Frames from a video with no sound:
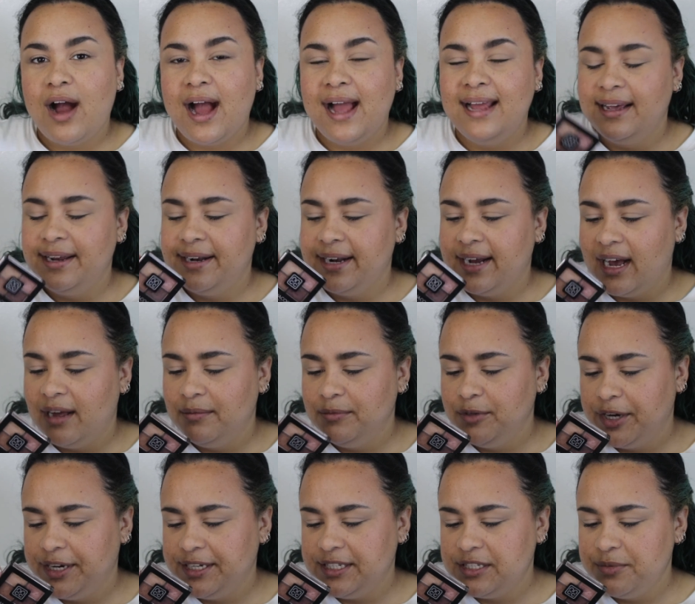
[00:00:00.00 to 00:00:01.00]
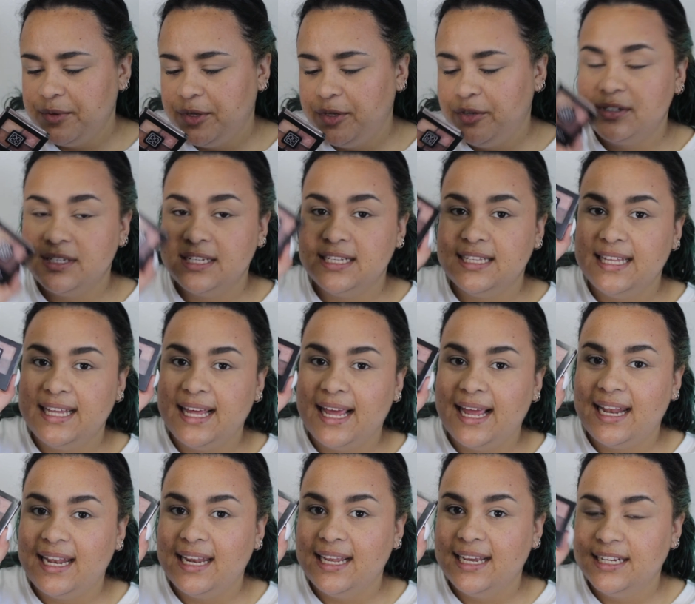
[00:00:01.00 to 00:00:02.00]
highlighter, I'm going to be using the
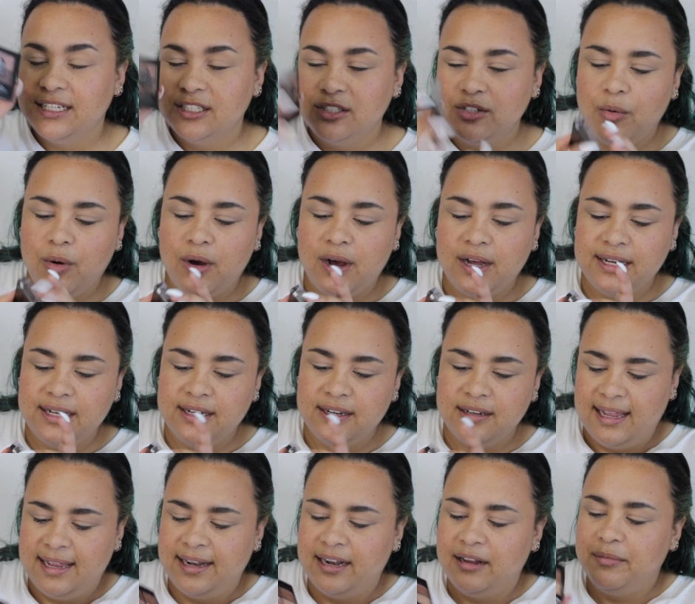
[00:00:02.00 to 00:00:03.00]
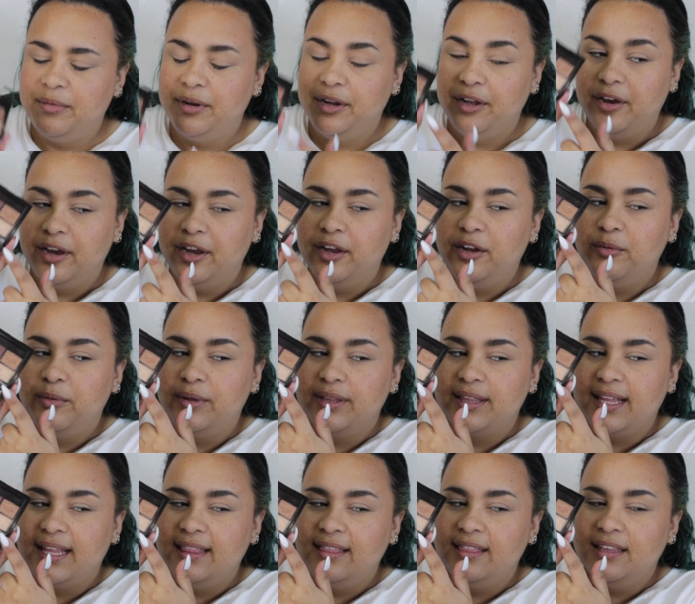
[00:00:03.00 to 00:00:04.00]
Elegant Quad, and I'm going to go in with
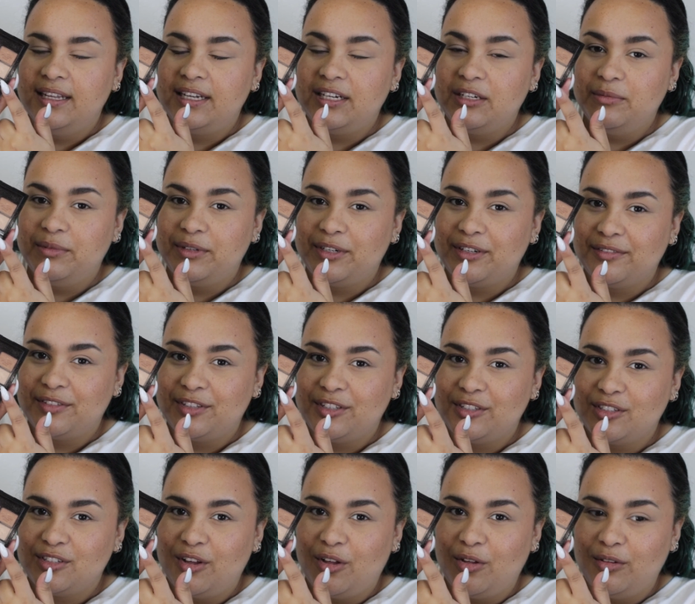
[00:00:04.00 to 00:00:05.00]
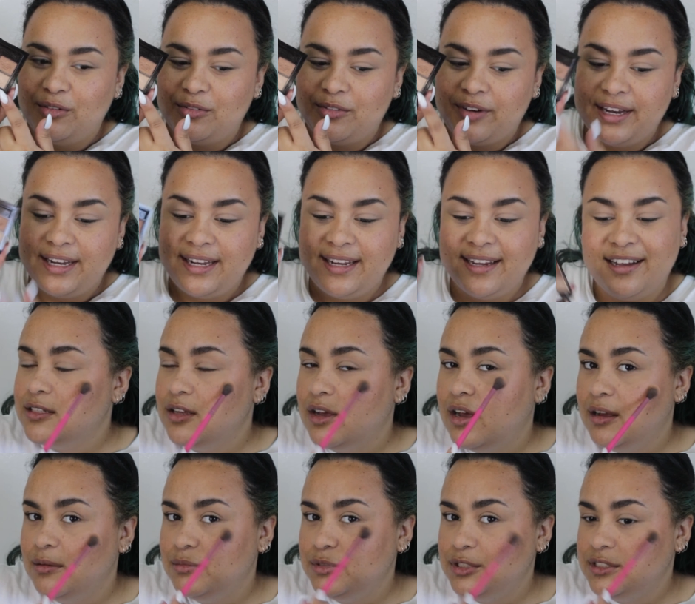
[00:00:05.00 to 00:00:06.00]
a little bit of this gold right here. So
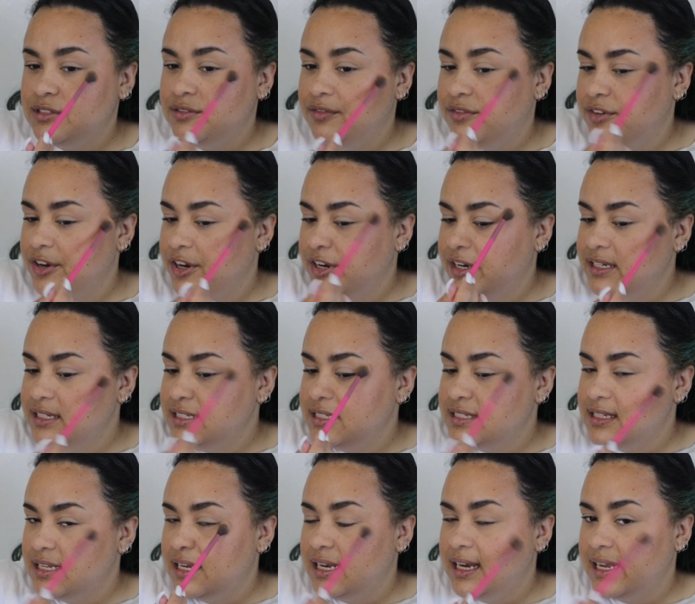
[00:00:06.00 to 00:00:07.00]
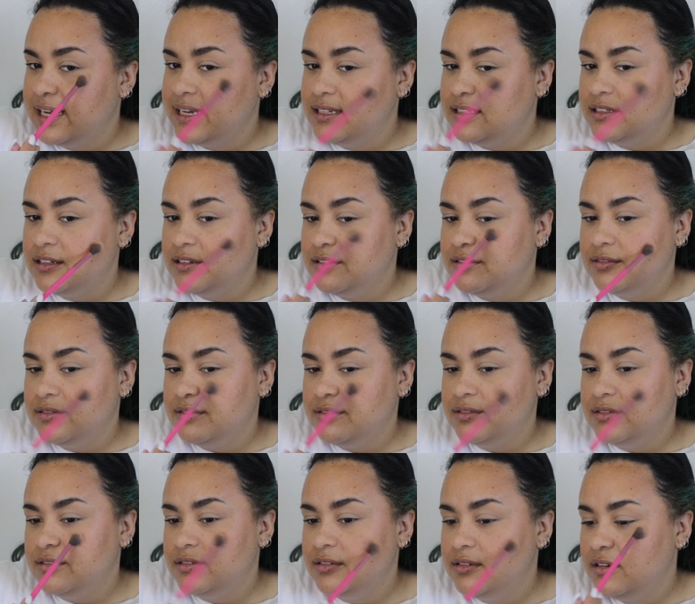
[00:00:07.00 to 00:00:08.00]
I'm just very selective
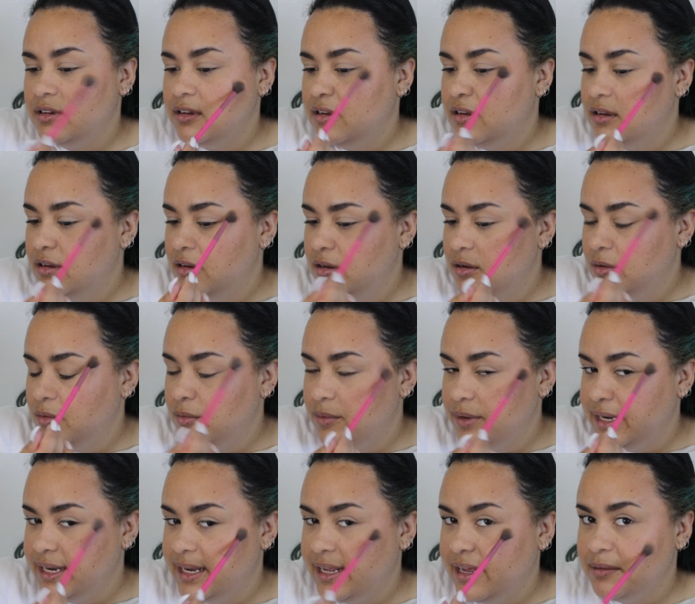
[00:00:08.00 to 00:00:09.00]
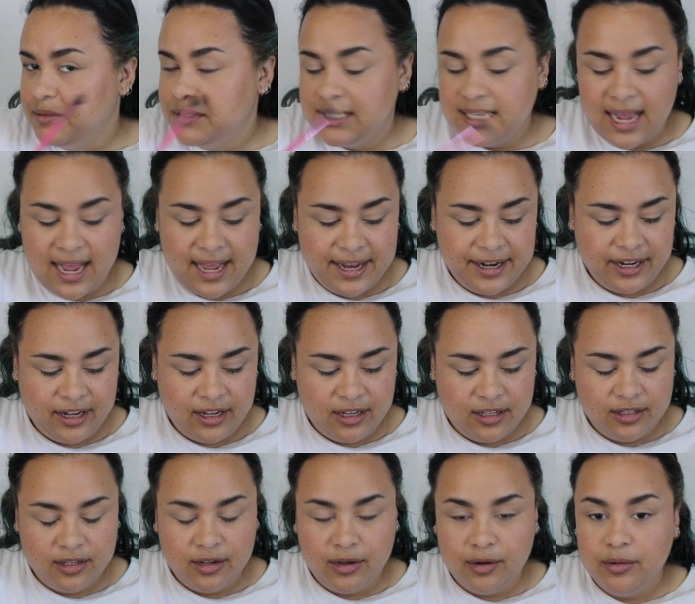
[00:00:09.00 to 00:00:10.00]
when it comes to adding
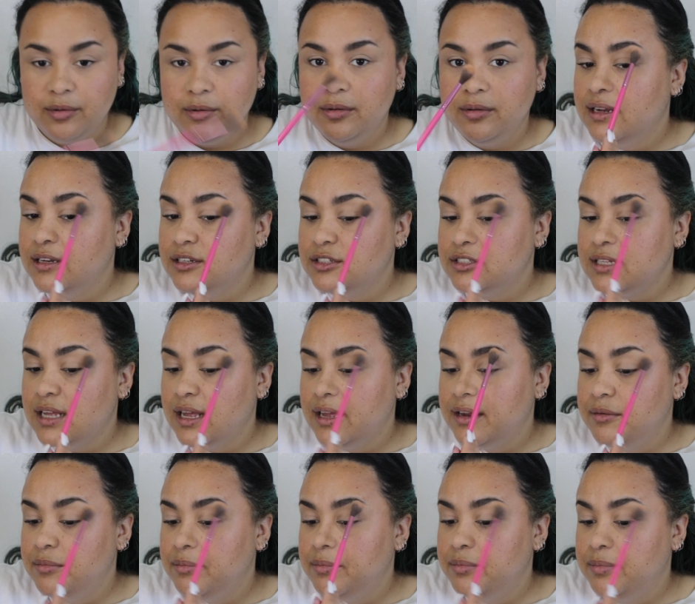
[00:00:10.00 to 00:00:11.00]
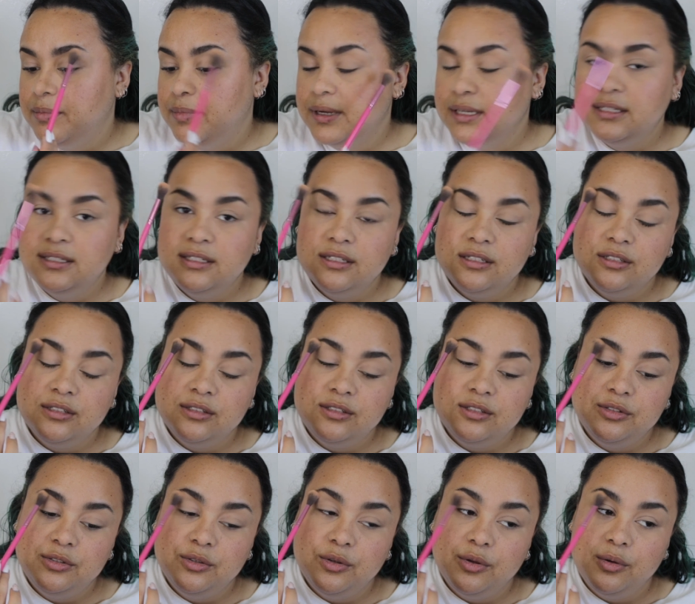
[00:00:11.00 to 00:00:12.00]
glow. And I just add a bit
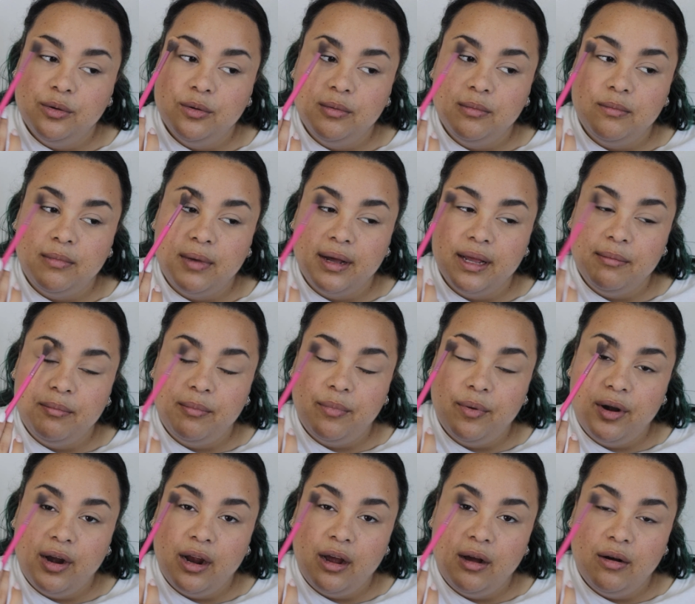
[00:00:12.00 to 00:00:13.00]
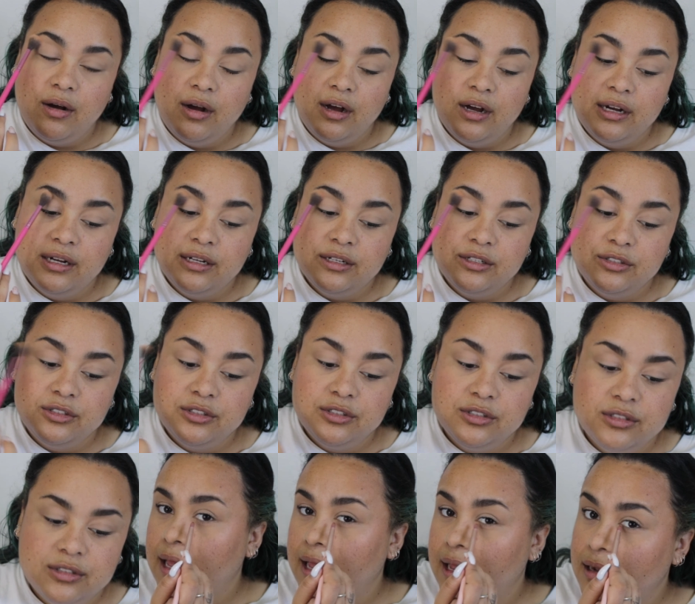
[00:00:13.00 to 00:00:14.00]
to my brow arch
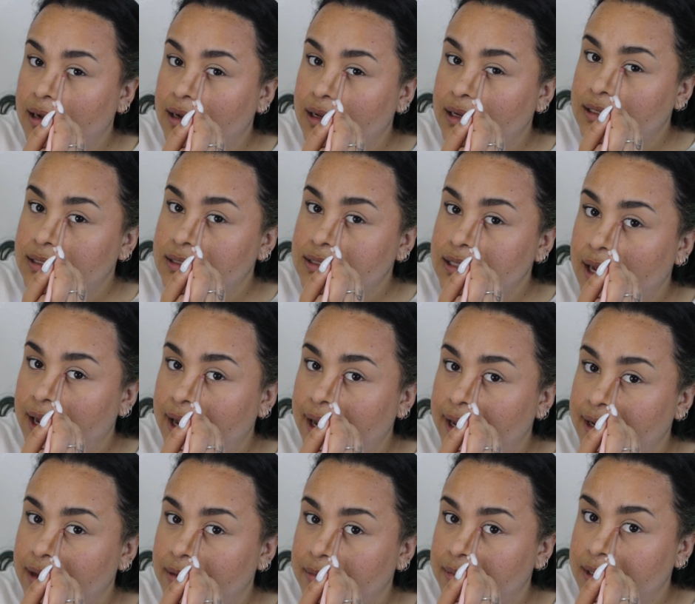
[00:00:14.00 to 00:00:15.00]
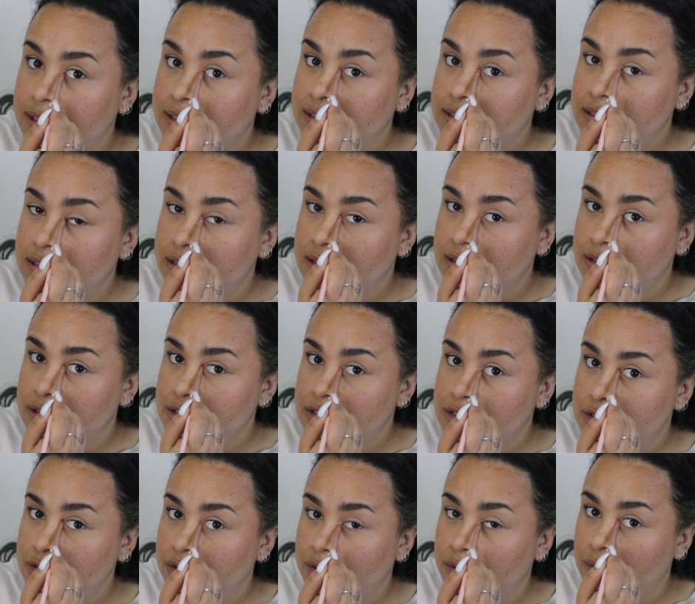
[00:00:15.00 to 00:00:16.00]
and a tiny bit
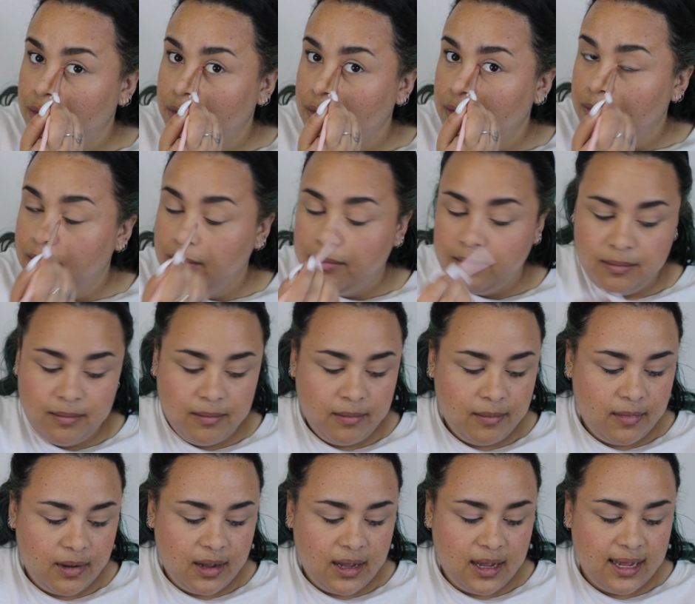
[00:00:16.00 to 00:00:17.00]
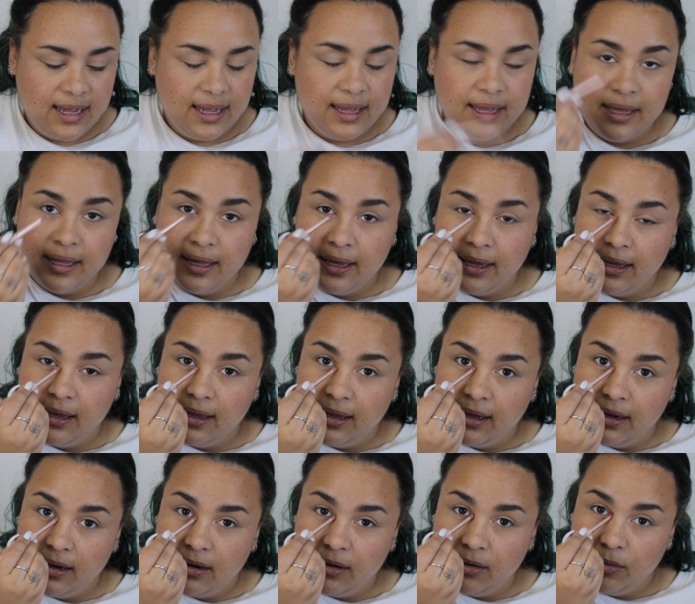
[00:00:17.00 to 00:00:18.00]
to my
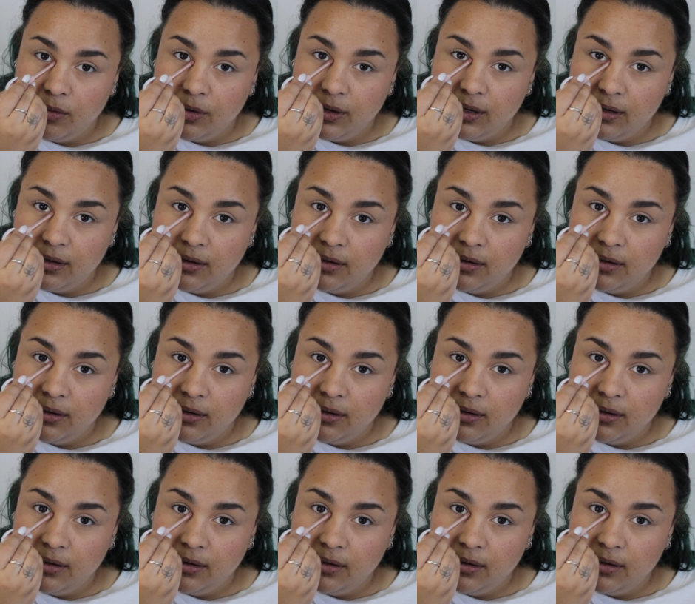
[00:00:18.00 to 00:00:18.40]
inner corner.